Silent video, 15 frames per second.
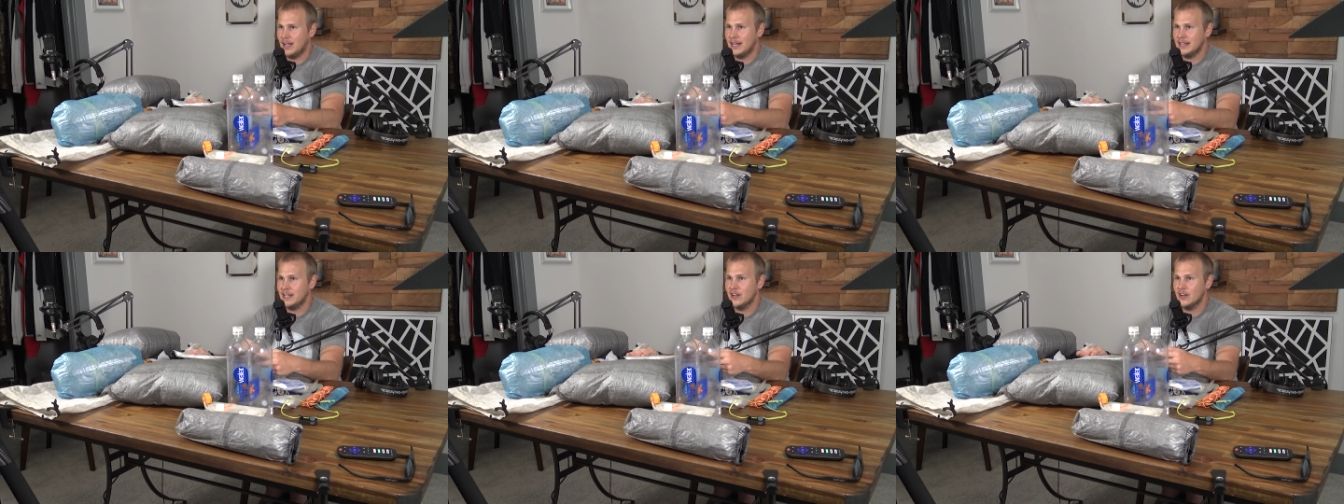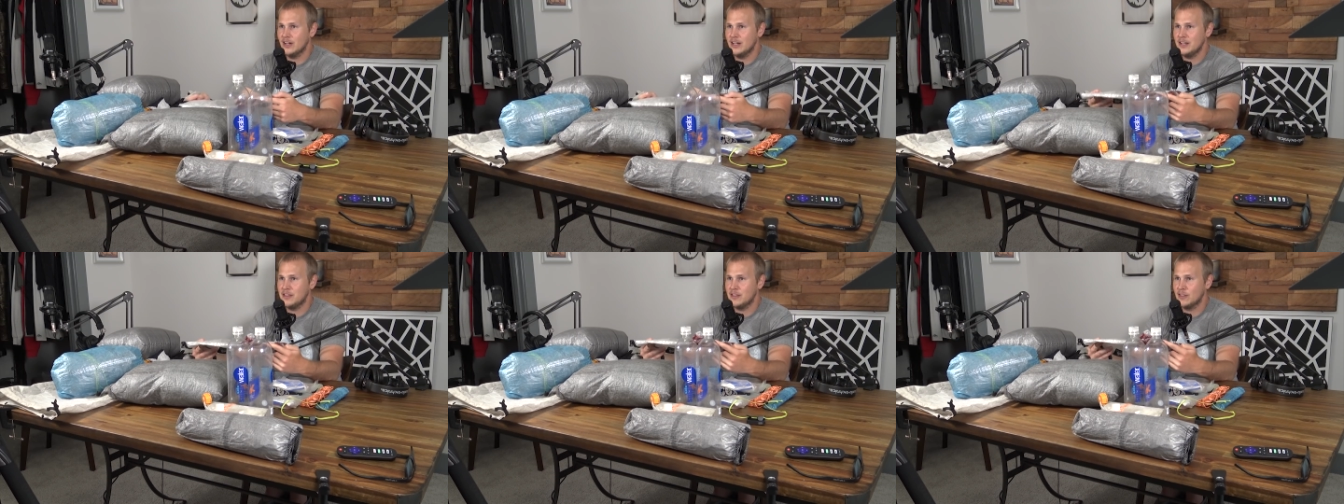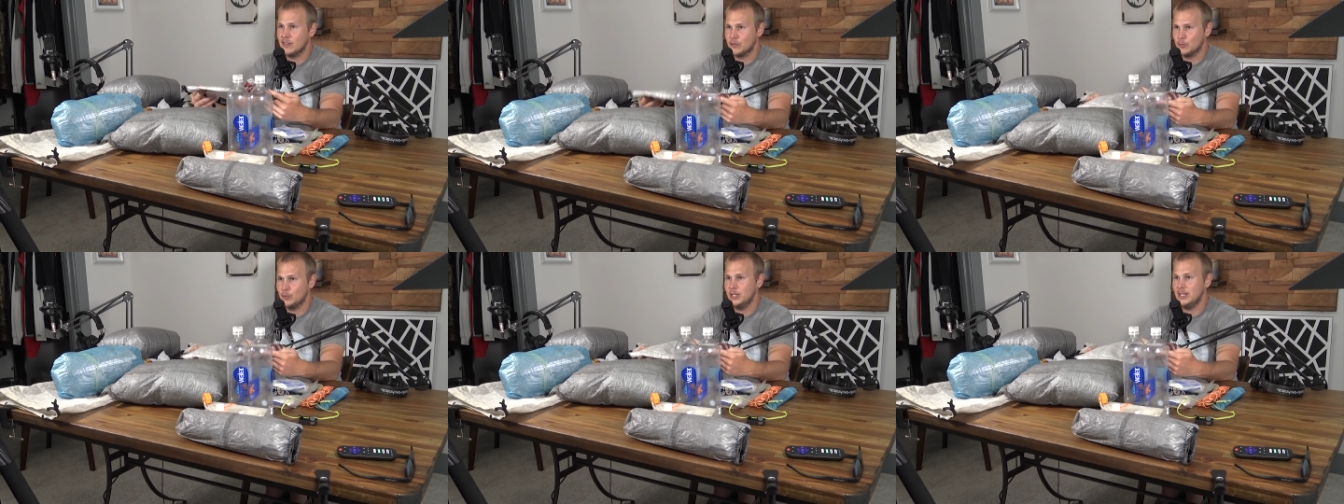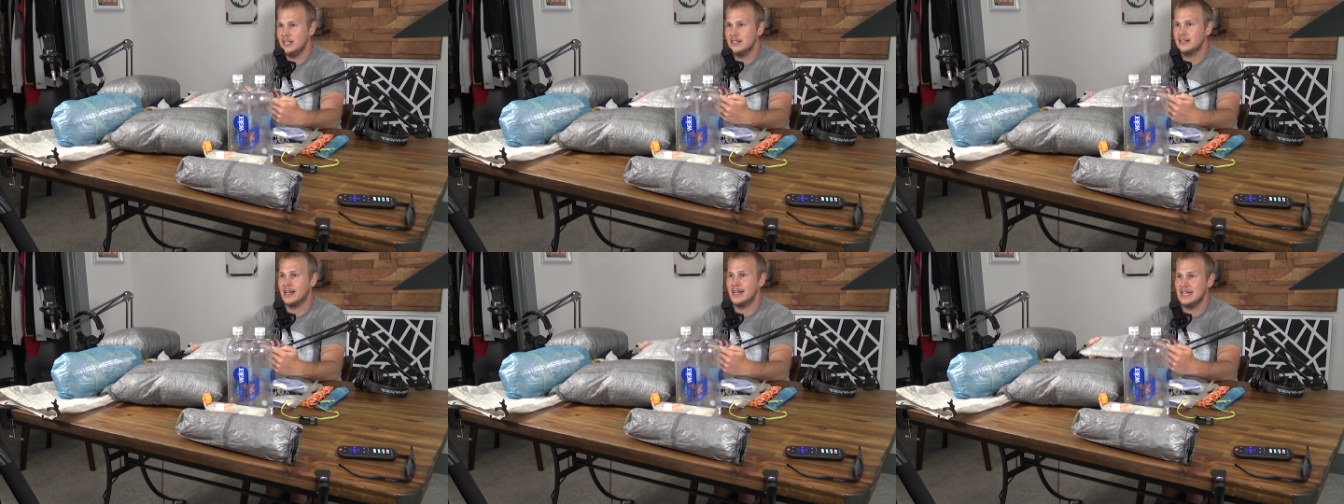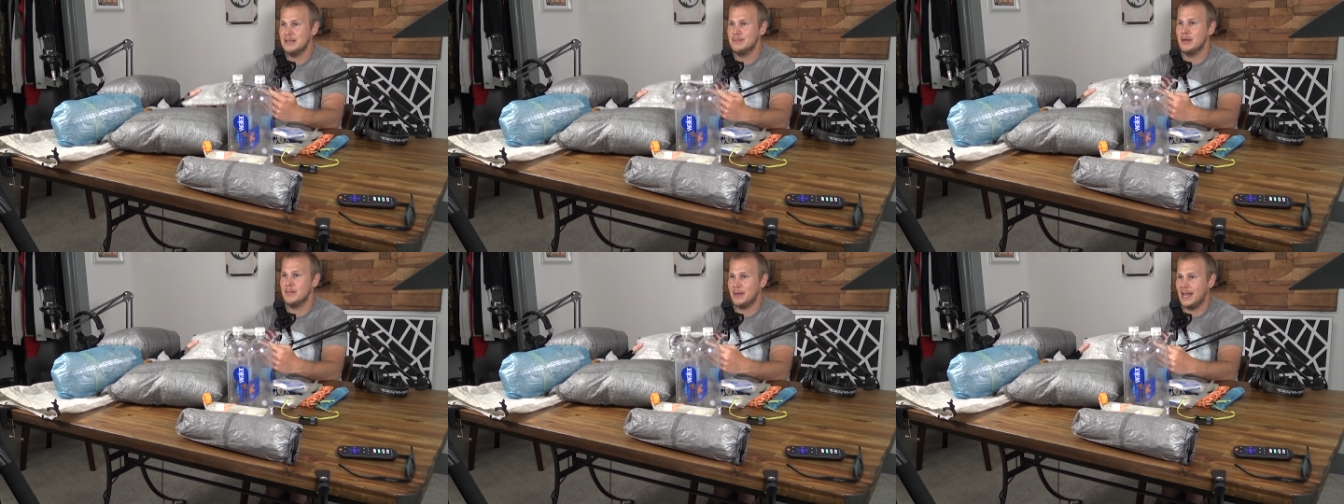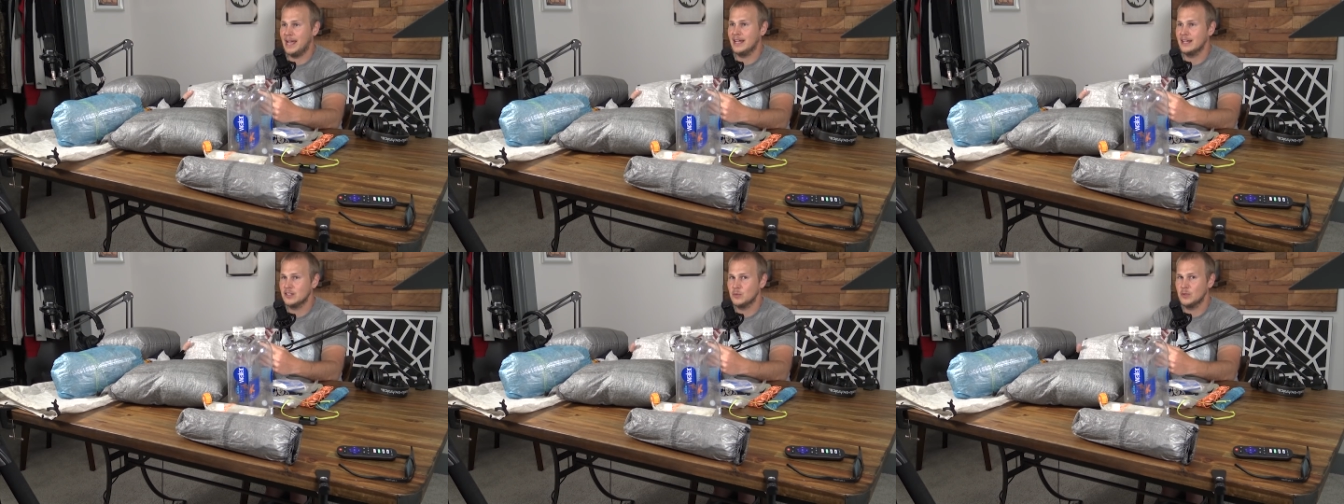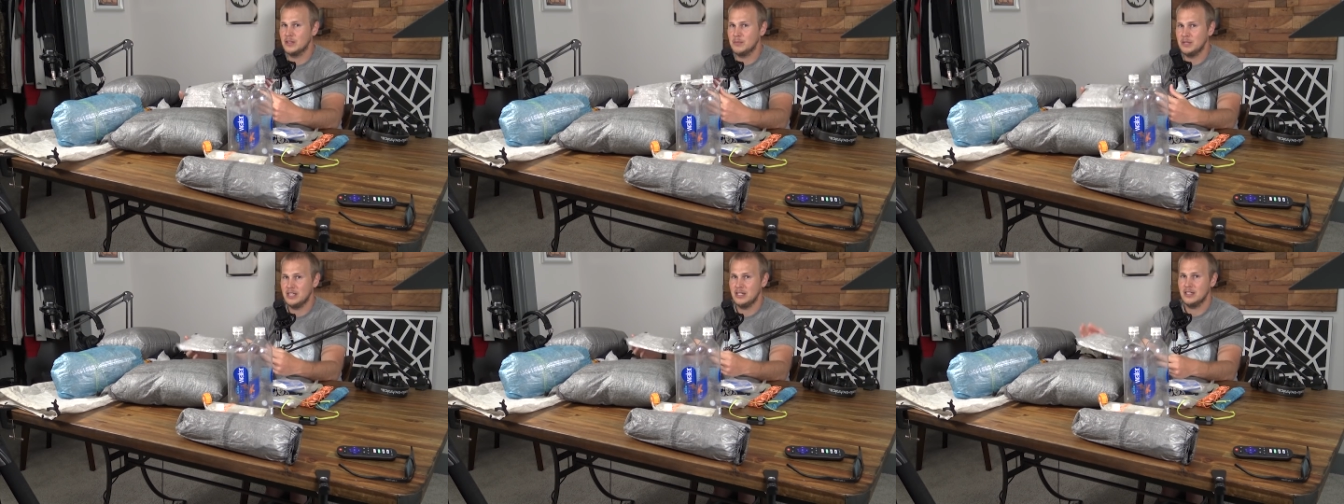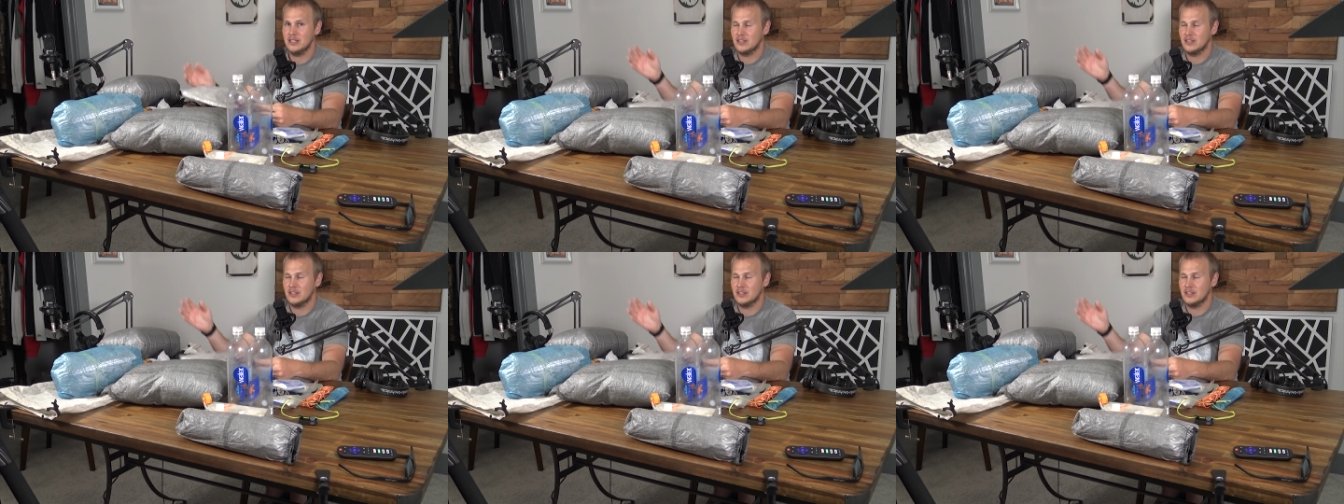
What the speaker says: I carry 3 Dyneema bags with me.